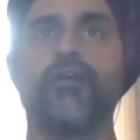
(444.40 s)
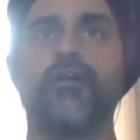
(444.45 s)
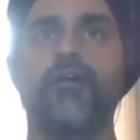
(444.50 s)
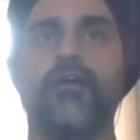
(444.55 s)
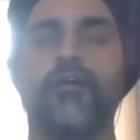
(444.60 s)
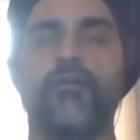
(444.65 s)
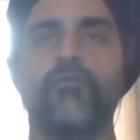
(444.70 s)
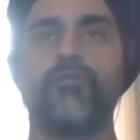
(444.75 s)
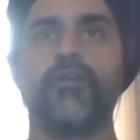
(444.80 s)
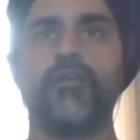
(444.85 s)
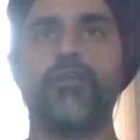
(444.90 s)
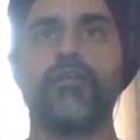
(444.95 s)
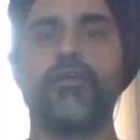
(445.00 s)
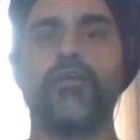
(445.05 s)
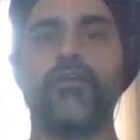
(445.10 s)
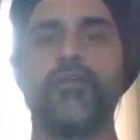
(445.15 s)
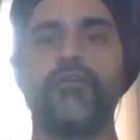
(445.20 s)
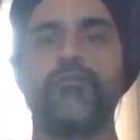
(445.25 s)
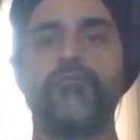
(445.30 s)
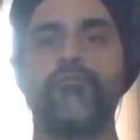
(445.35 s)
how can
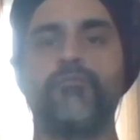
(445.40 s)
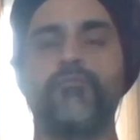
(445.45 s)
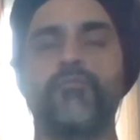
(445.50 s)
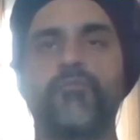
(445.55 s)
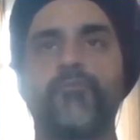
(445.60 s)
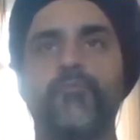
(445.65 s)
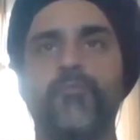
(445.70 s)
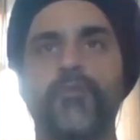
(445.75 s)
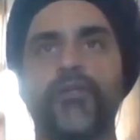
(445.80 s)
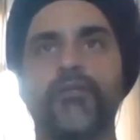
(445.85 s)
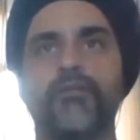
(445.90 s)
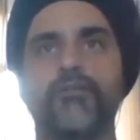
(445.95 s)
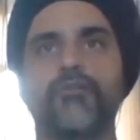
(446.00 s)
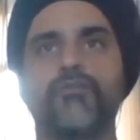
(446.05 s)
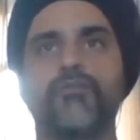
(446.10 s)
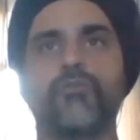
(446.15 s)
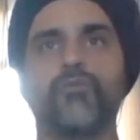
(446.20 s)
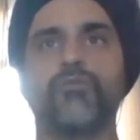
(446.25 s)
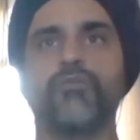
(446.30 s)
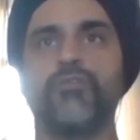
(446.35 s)
I build
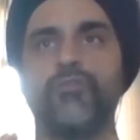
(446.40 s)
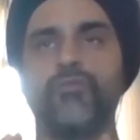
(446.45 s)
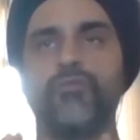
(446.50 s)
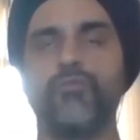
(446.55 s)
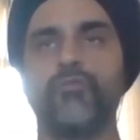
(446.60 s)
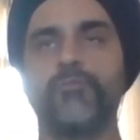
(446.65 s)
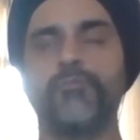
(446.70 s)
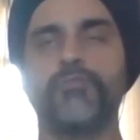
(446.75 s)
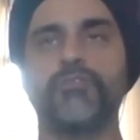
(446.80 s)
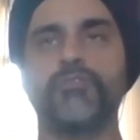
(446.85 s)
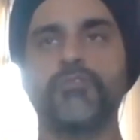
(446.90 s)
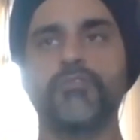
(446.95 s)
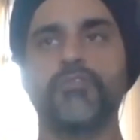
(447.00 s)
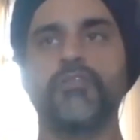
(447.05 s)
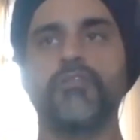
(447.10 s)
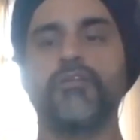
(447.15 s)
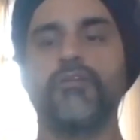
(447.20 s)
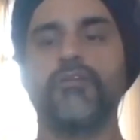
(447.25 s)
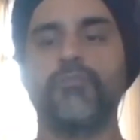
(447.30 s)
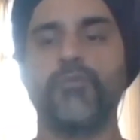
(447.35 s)
growth loops
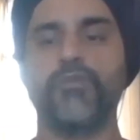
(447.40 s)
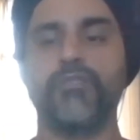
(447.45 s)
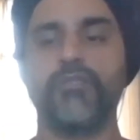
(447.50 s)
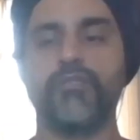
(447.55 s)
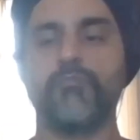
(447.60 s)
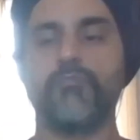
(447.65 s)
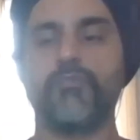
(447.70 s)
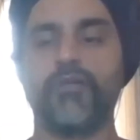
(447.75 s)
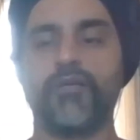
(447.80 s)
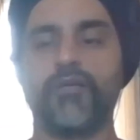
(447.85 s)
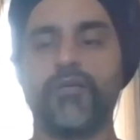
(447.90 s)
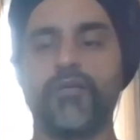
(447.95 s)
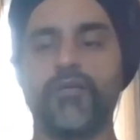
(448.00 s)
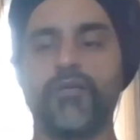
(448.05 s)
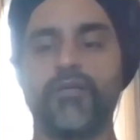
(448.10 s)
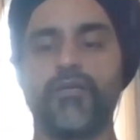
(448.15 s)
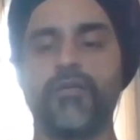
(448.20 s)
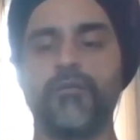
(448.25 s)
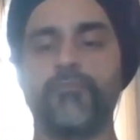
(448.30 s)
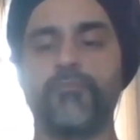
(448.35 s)
within
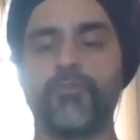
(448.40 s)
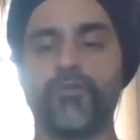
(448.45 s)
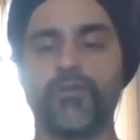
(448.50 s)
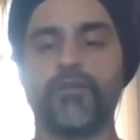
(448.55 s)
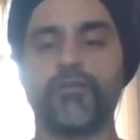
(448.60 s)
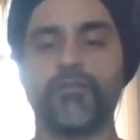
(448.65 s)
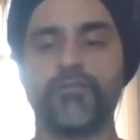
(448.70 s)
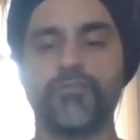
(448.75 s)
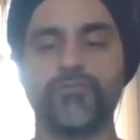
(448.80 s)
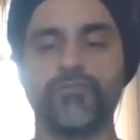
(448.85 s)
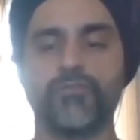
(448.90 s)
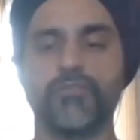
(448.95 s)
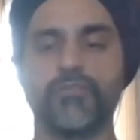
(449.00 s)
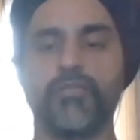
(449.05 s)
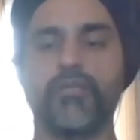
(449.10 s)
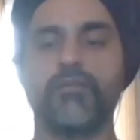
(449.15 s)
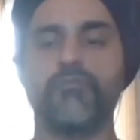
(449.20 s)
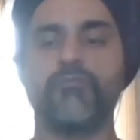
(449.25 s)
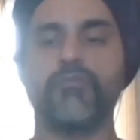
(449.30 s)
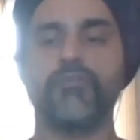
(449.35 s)
my product so
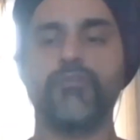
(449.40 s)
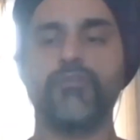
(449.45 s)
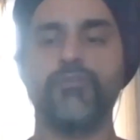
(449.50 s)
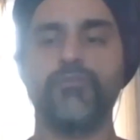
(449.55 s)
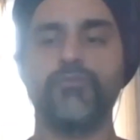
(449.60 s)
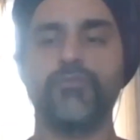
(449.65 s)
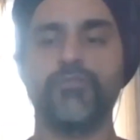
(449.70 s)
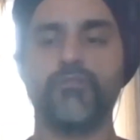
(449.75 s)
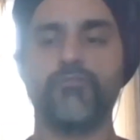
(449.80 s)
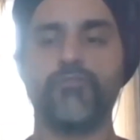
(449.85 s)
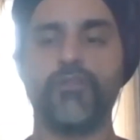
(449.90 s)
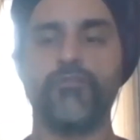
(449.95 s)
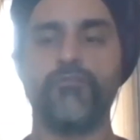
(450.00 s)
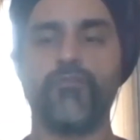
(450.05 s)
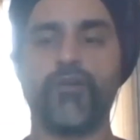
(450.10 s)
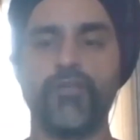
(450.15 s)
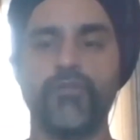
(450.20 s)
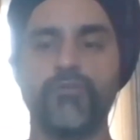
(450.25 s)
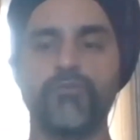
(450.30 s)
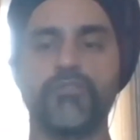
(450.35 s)
that when
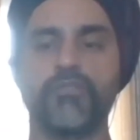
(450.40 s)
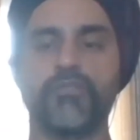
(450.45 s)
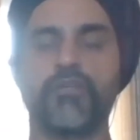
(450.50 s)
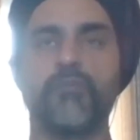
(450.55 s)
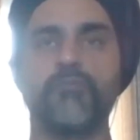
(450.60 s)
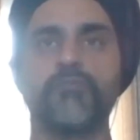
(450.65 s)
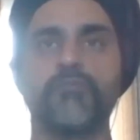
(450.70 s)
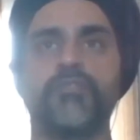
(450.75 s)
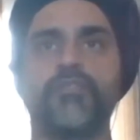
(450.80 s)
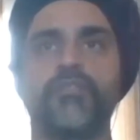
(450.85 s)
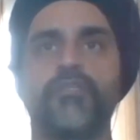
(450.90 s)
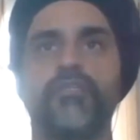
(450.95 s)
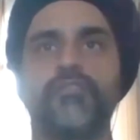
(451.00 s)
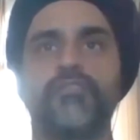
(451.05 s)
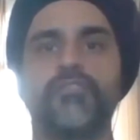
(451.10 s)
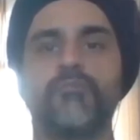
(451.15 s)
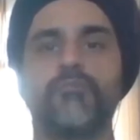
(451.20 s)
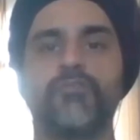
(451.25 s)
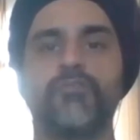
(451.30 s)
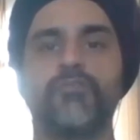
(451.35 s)
one user comes in, he's
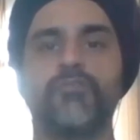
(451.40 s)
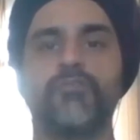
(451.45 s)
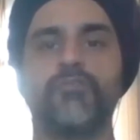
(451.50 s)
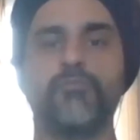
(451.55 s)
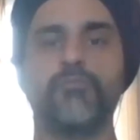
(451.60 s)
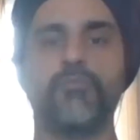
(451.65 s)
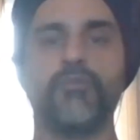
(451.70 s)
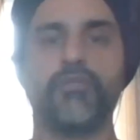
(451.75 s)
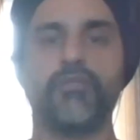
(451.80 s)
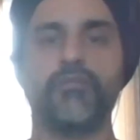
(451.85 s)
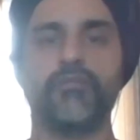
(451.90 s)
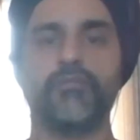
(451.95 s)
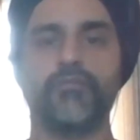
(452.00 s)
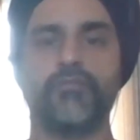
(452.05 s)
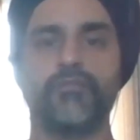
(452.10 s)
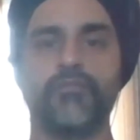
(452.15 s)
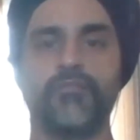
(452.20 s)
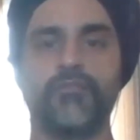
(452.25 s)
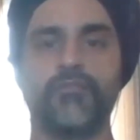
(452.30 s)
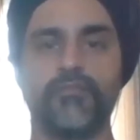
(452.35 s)
able to bring
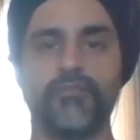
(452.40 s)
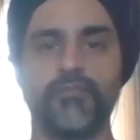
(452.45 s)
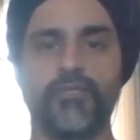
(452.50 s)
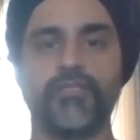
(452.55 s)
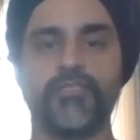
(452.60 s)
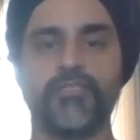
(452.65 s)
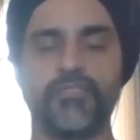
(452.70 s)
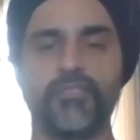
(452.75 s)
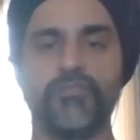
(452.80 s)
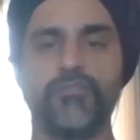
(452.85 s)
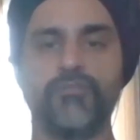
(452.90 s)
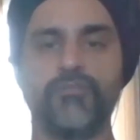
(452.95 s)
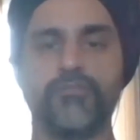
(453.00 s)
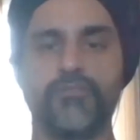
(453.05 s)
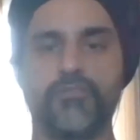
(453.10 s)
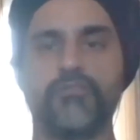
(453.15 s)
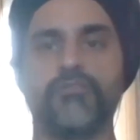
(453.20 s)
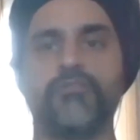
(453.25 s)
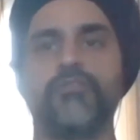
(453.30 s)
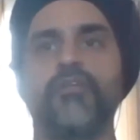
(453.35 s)
the next 10
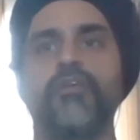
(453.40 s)
users.